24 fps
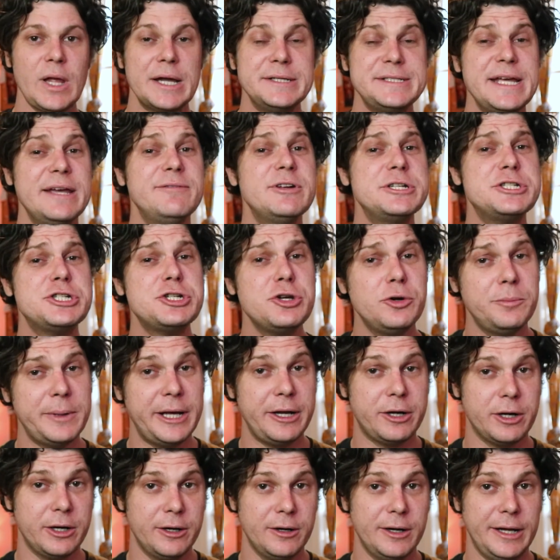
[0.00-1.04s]
David
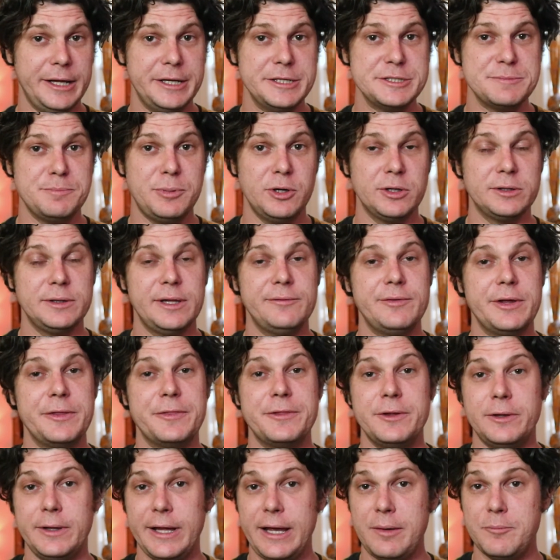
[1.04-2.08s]
Shoemaker, in his book Living
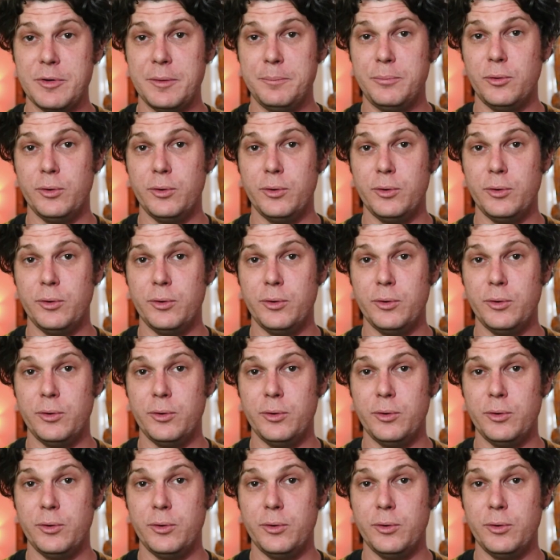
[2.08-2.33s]
Thelema,